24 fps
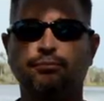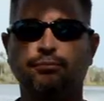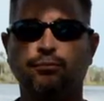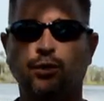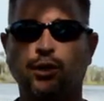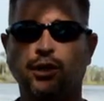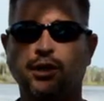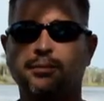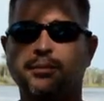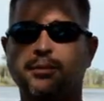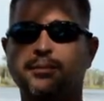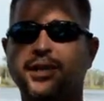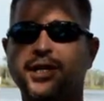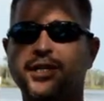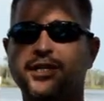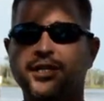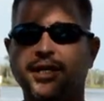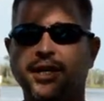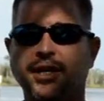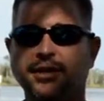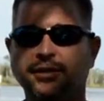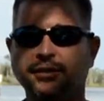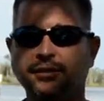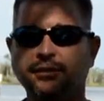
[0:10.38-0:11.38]
Welcome to my
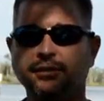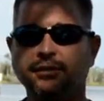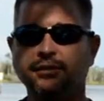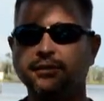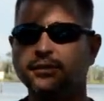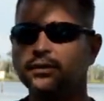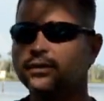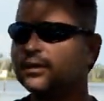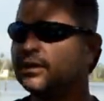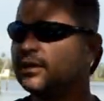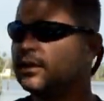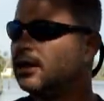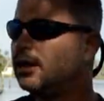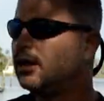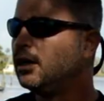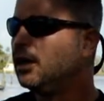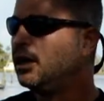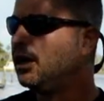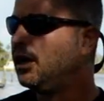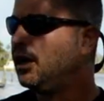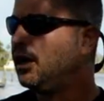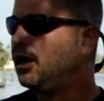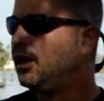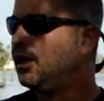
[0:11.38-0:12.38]
channel.
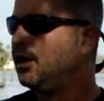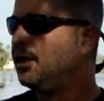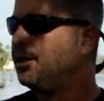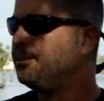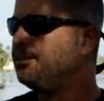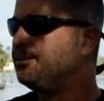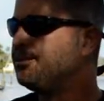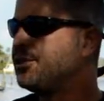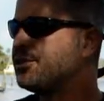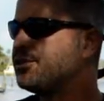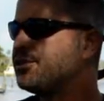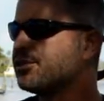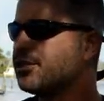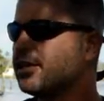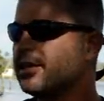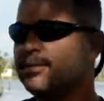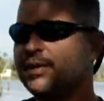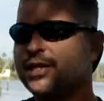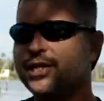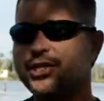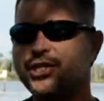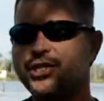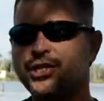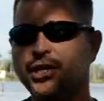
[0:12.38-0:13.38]
This is going to
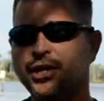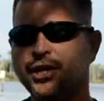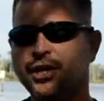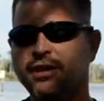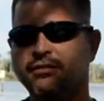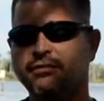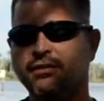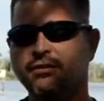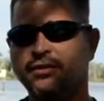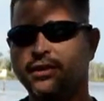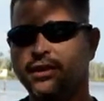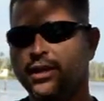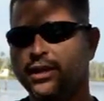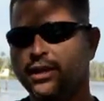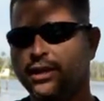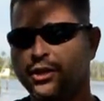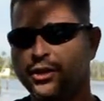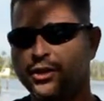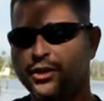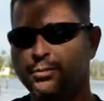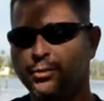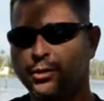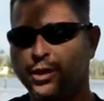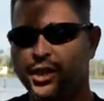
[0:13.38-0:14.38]
be the start of a very
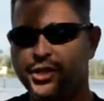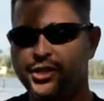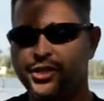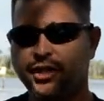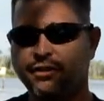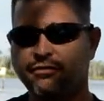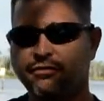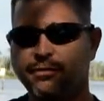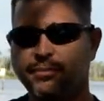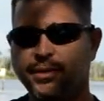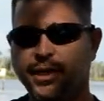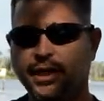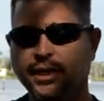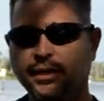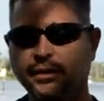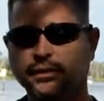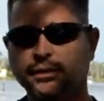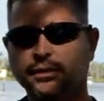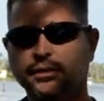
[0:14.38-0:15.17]
large project for me.